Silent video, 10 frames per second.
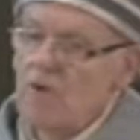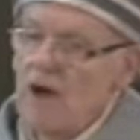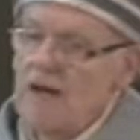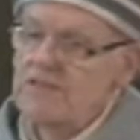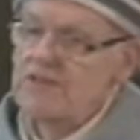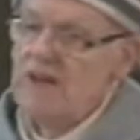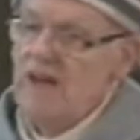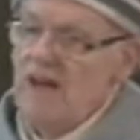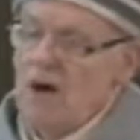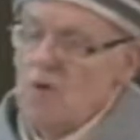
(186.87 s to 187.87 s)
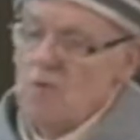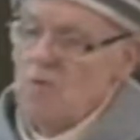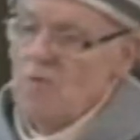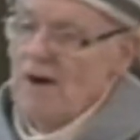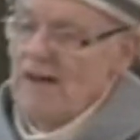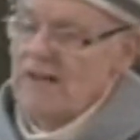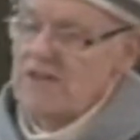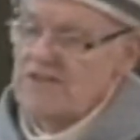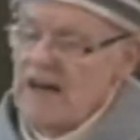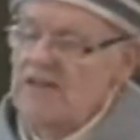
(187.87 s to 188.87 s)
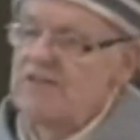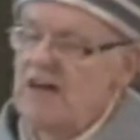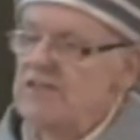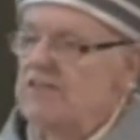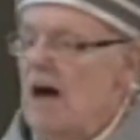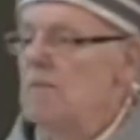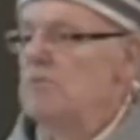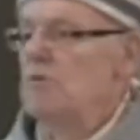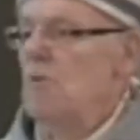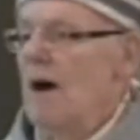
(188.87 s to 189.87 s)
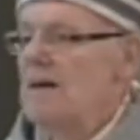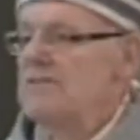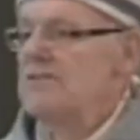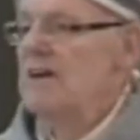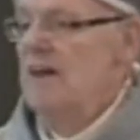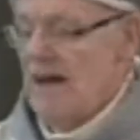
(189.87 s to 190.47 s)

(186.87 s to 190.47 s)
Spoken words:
for us, who, in a sense, has come to us